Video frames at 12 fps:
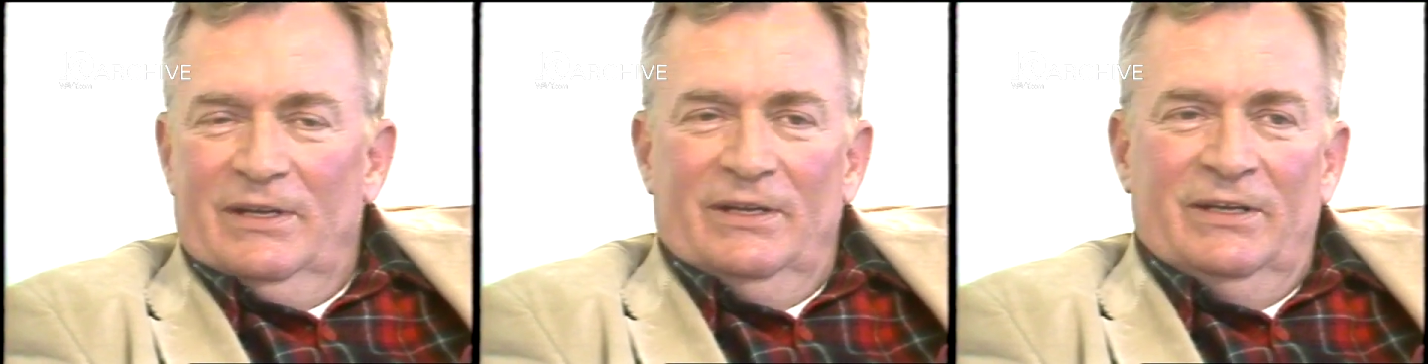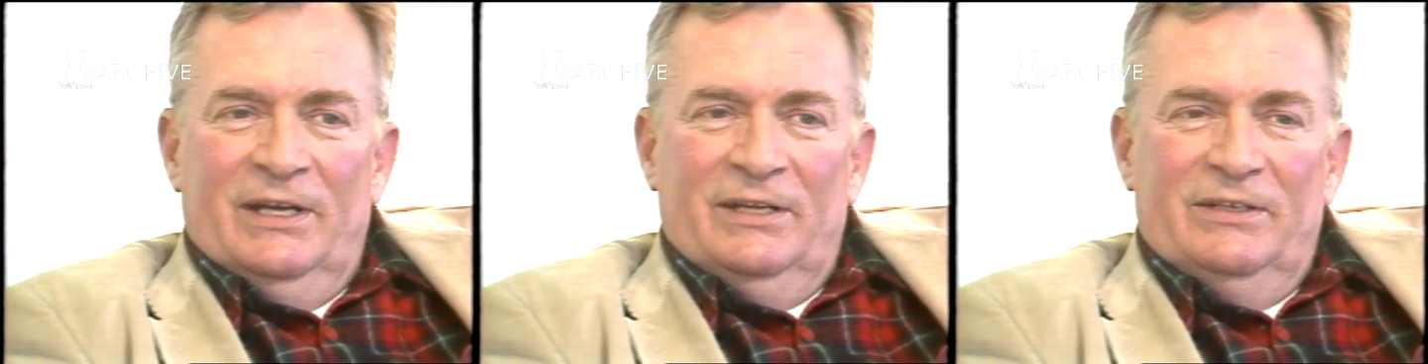
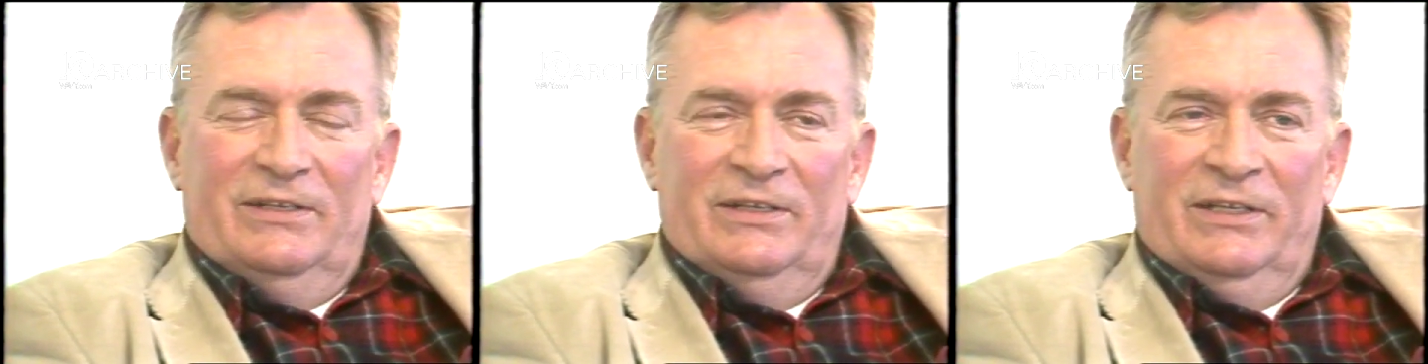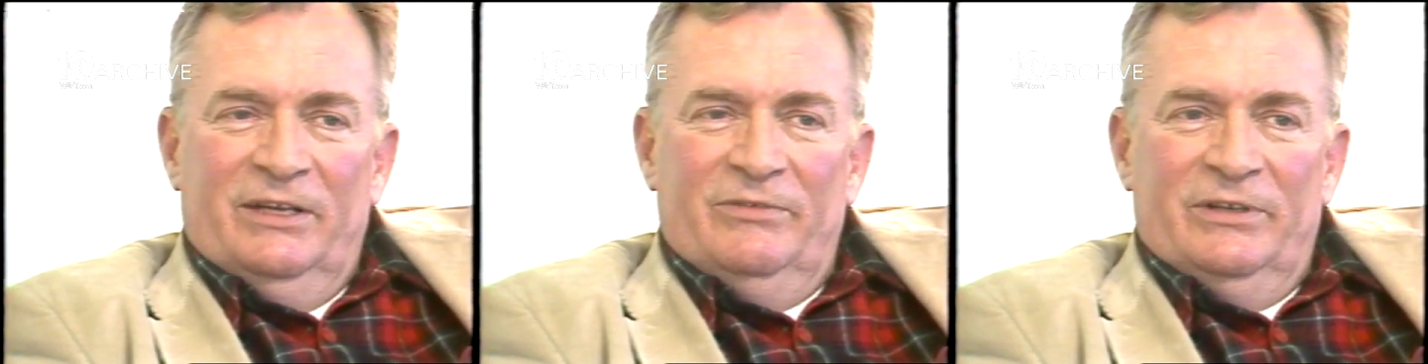that
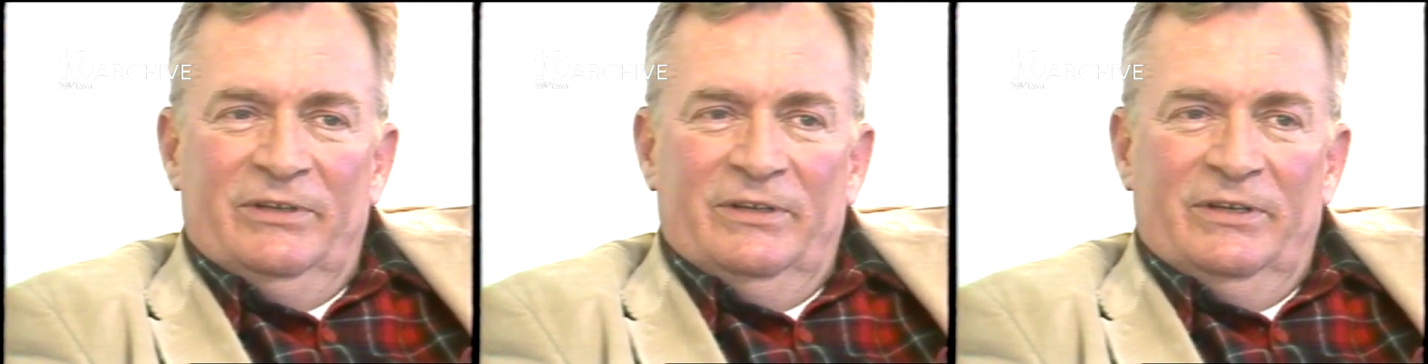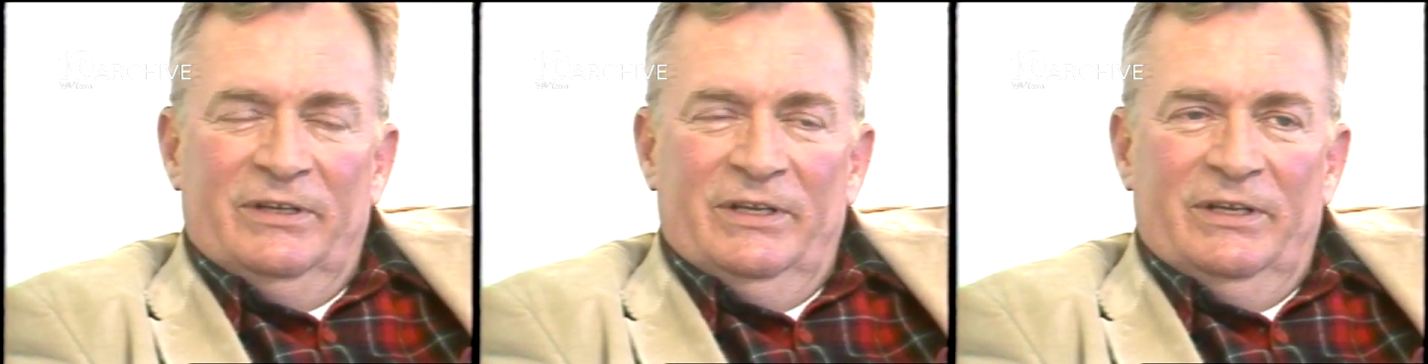
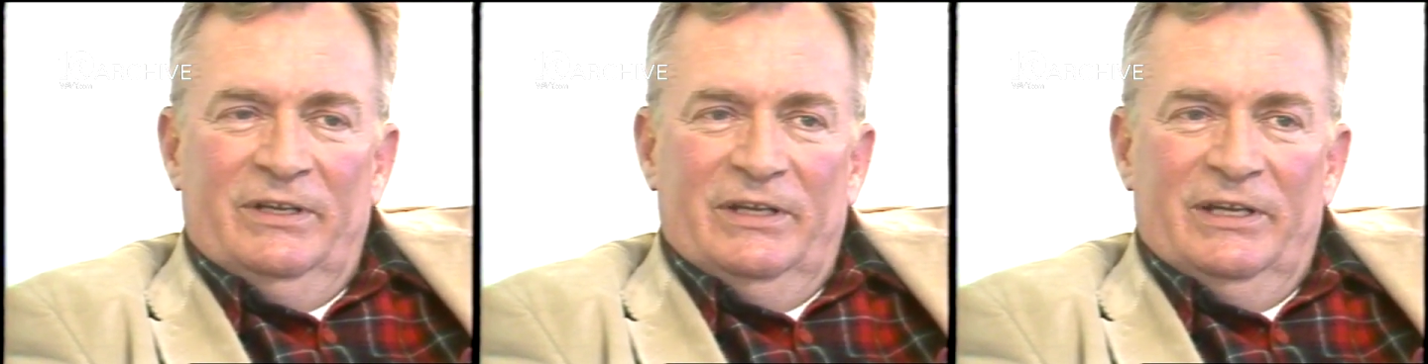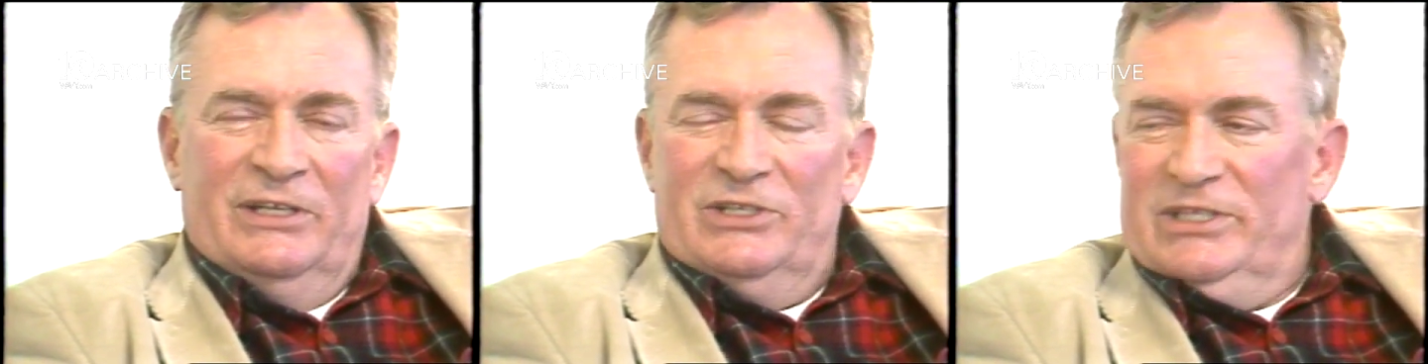given the
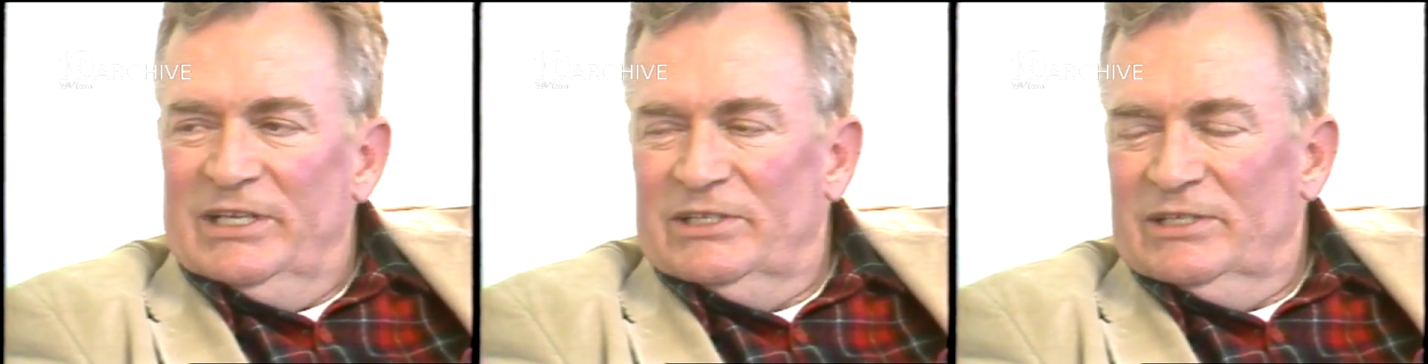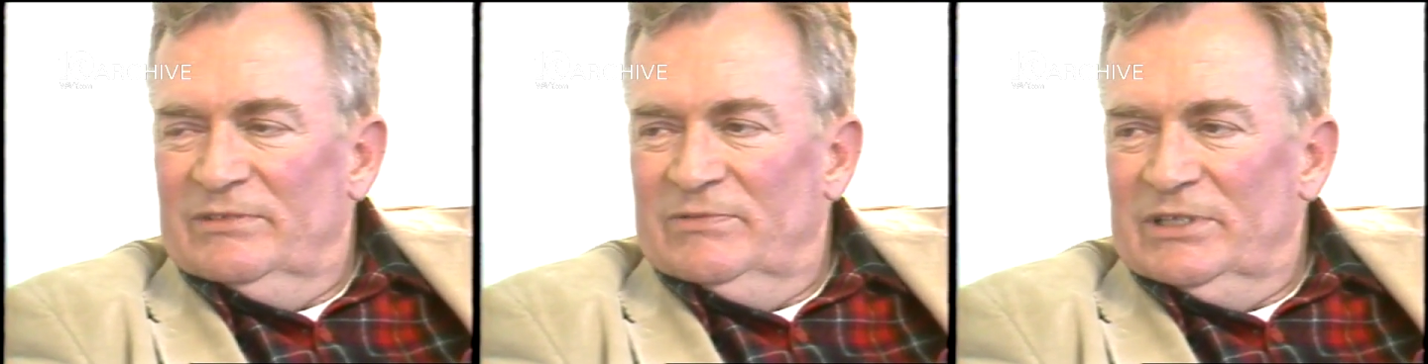
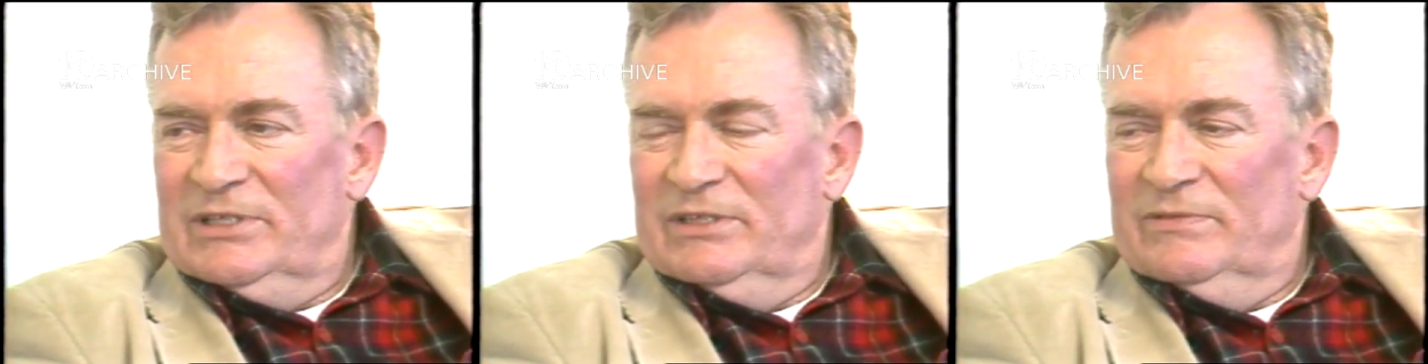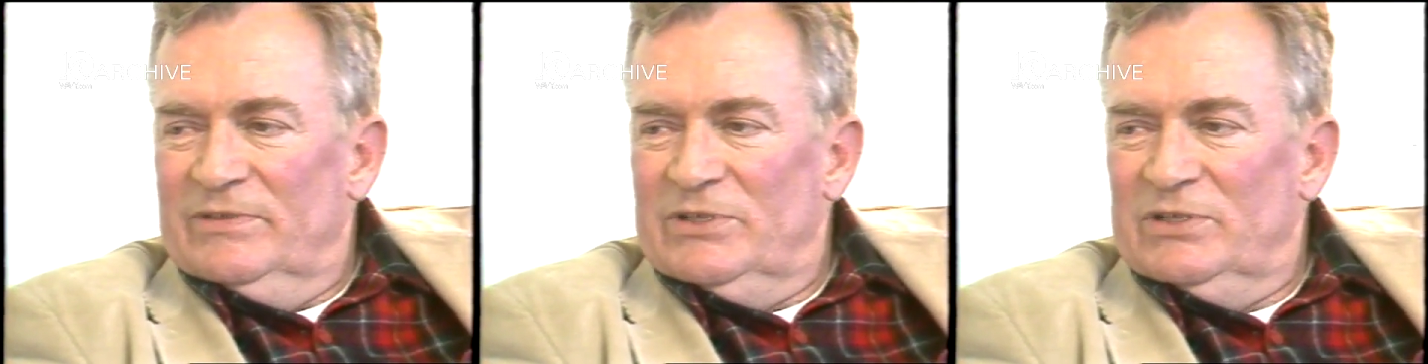extensiveness
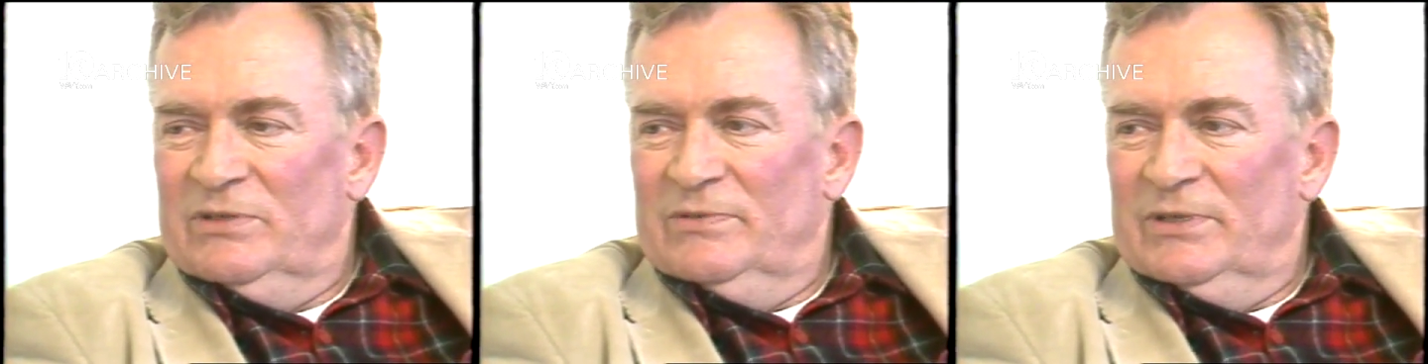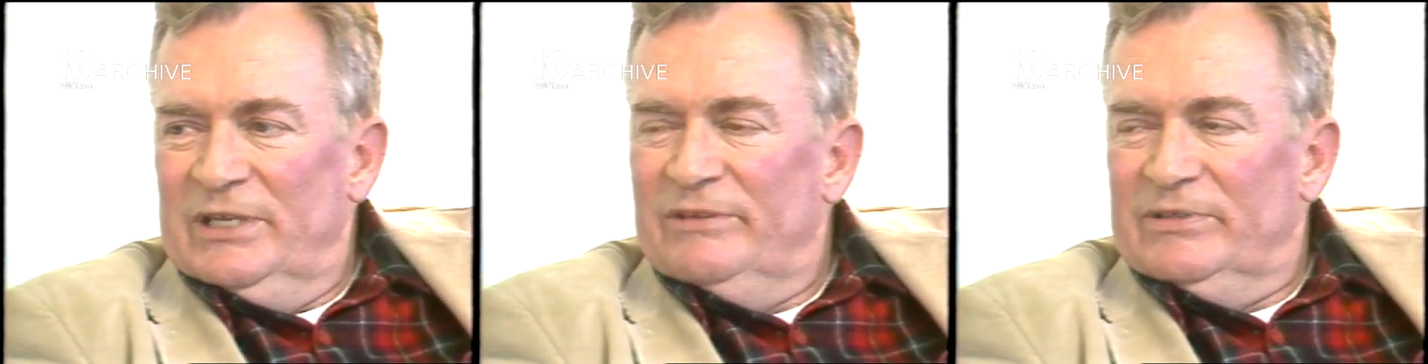of the
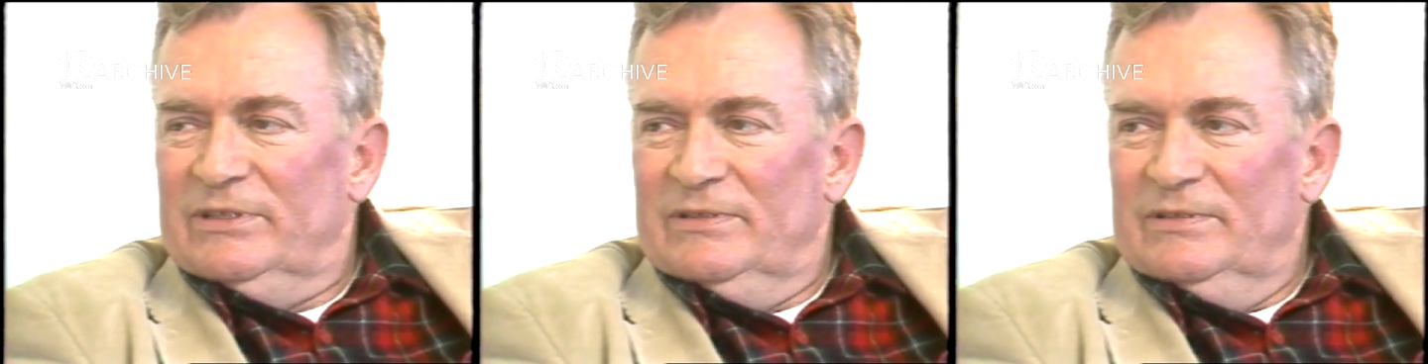Soviet effort,